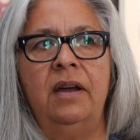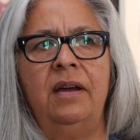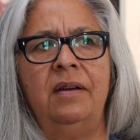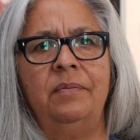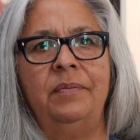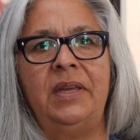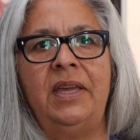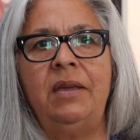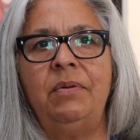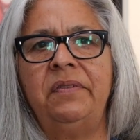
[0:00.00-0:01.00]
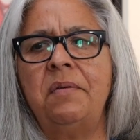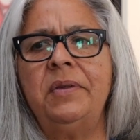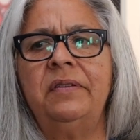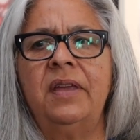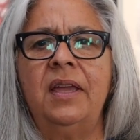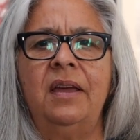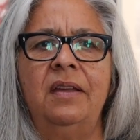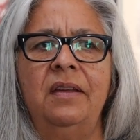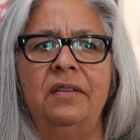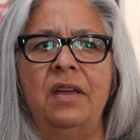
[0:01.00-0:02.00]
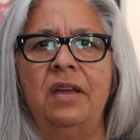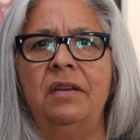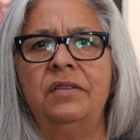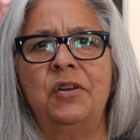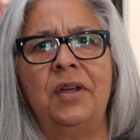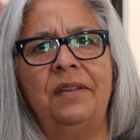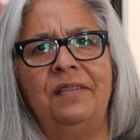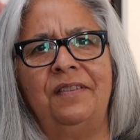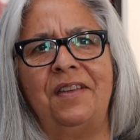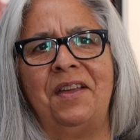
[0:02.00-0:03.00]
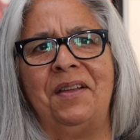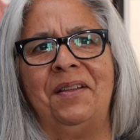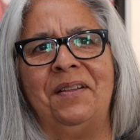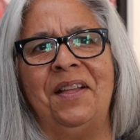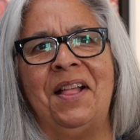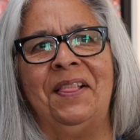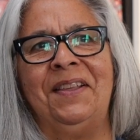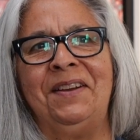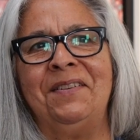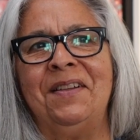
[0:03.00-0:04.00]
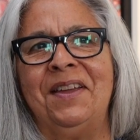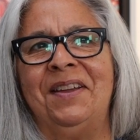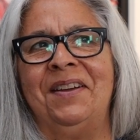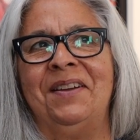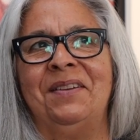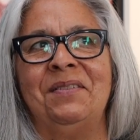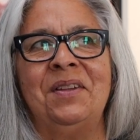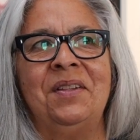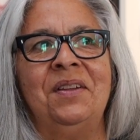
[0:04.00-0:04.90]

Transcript: Um, he was almost like a, a circus uh, leader, like a,